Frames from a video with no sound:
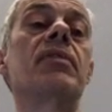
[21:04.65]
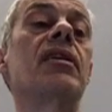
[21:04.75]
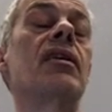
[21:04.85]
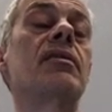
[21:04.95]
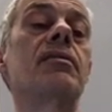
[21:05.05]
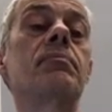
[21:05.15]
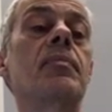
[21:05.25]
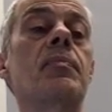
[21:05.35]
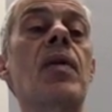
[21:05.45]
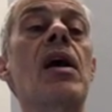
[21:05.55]
I, I,
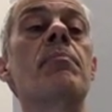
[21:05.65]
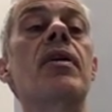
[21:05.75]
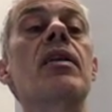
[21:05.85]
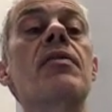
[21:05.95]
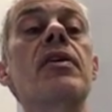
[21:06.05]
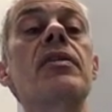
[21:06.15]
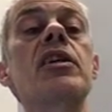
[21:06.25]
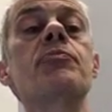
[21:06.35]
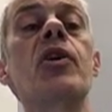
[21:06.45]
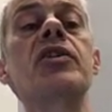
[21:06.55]
but th
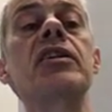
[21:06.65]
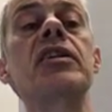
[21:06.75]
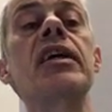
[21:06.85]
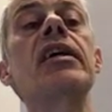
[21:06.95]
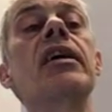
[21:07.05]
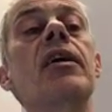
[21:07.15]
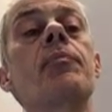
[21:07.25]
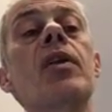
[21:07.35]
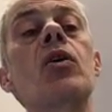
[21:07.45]
these proteins here,